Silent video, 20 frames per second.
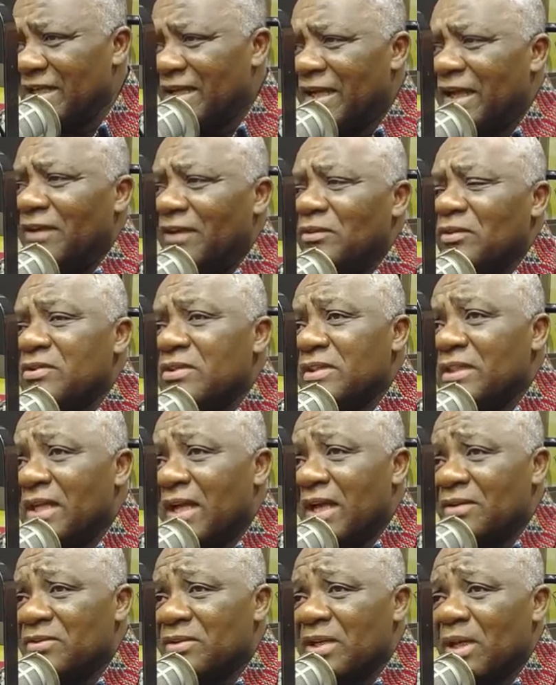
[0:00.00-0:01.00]
And no sin
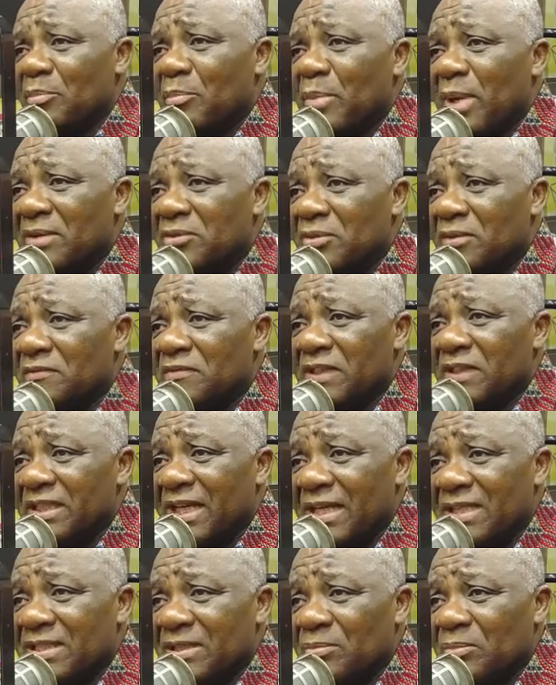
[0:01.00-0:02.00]
as a part of
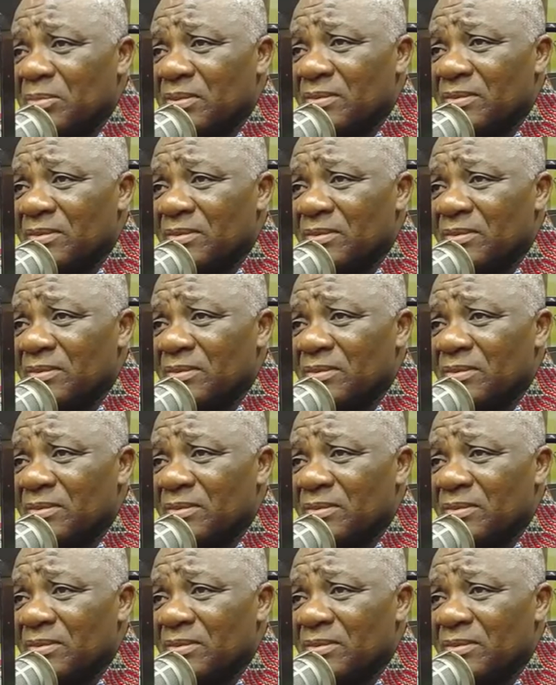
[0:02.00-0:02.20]
leadership.